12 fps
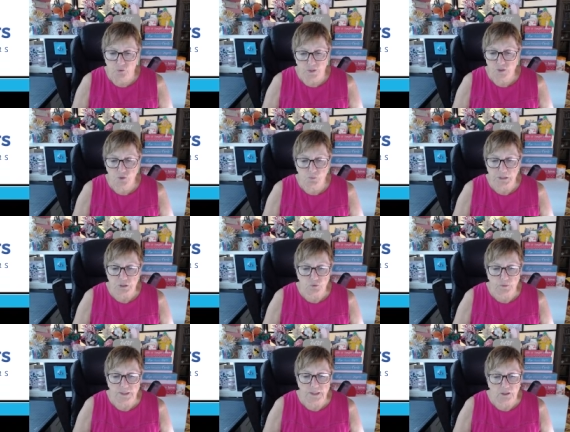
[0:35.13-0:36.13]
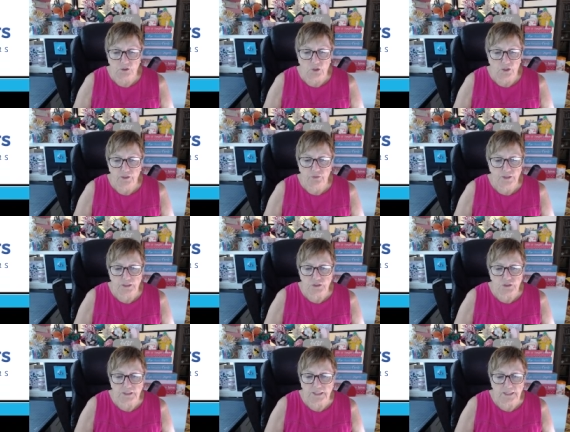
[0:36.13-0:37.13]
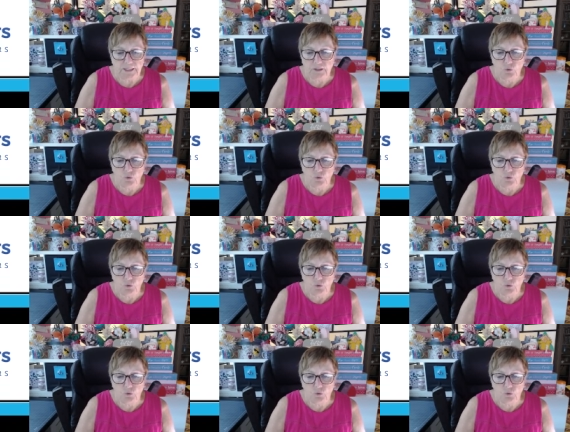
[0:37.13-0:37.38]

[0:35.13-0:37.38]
going to be doing a lot of things today